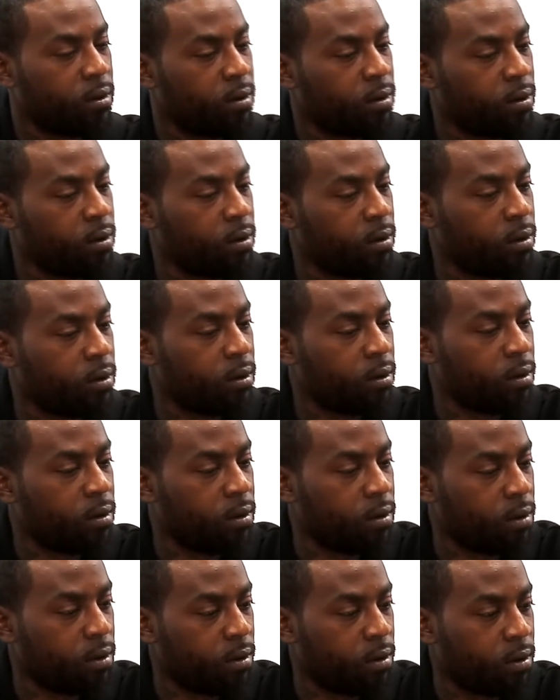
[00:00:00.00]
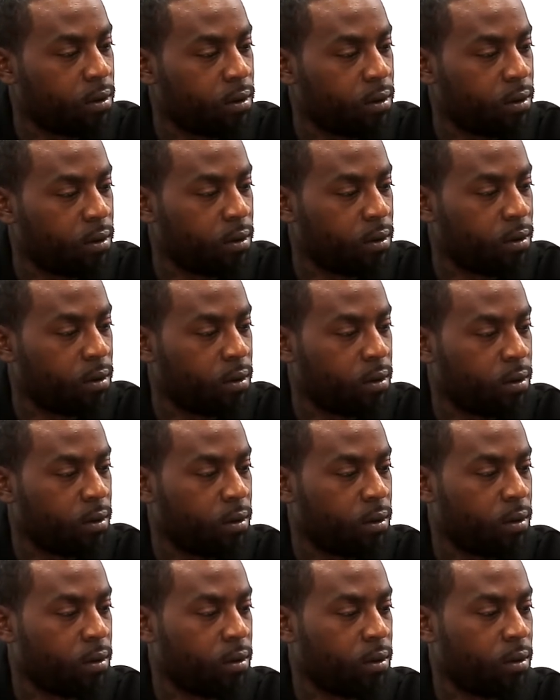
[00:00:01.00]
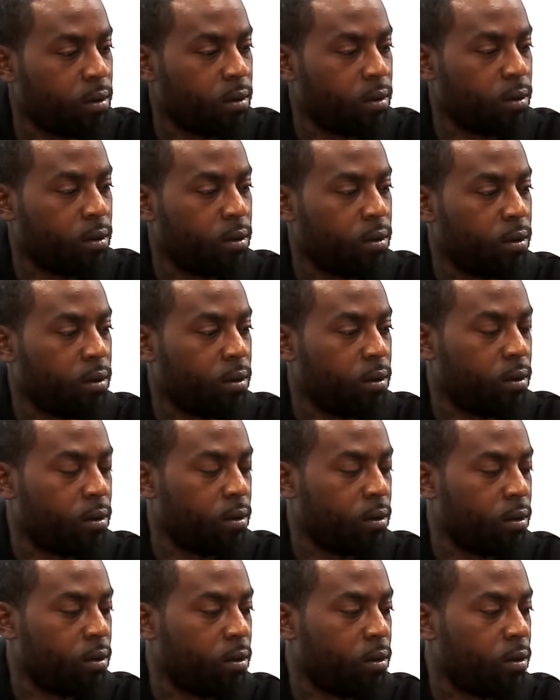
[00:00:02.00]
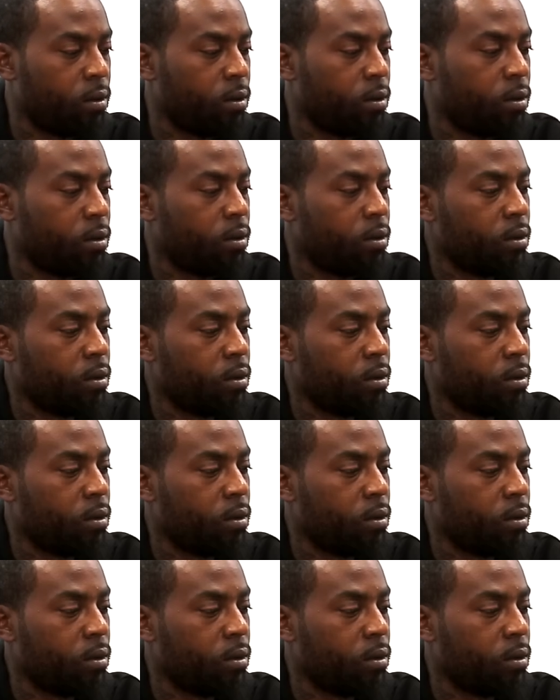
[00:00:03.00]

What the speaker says: The person shown says nothing.